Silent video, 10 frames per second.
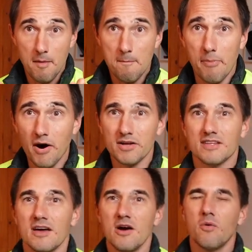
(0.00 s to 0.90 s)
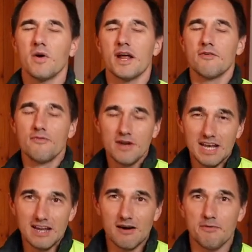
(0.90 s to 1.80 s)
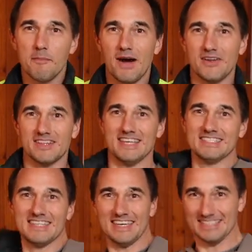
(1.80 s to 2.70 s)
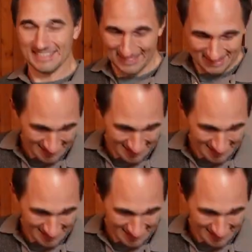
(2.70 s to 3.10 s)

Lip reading: But what I really love about it is this.